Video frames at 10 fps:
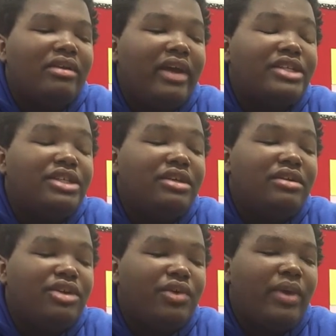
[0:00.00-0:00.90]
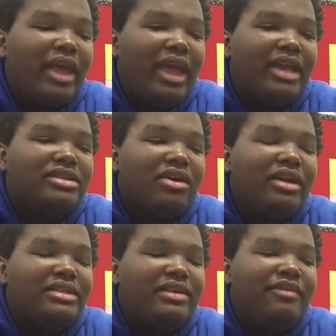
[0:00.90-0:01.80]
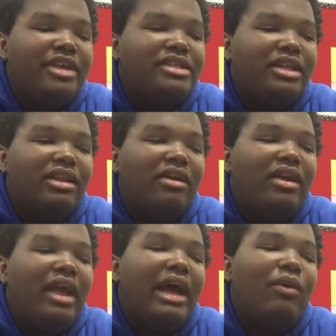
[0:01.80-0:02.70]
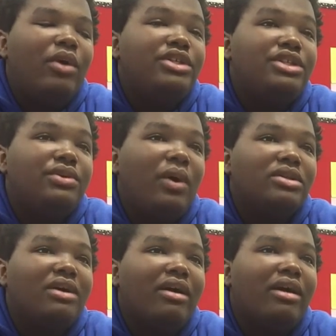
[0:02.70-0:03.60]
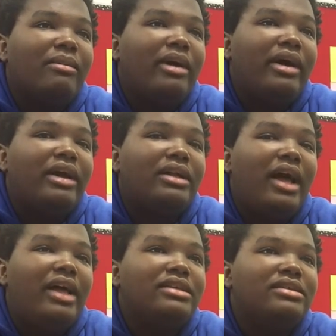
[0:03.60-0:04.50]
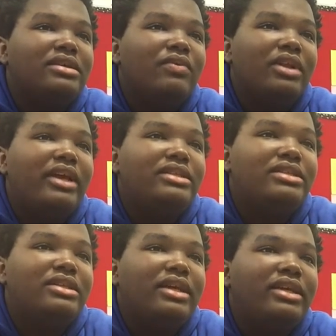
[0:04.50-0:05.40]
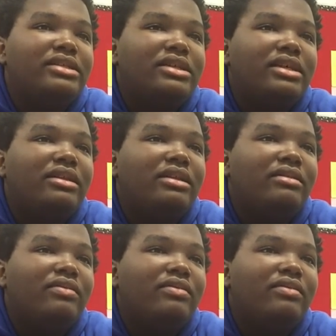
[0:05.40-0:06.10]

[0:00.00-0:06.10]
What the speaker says: You're actually doing hands-on activities and learning how what you are talking about in class relates to things in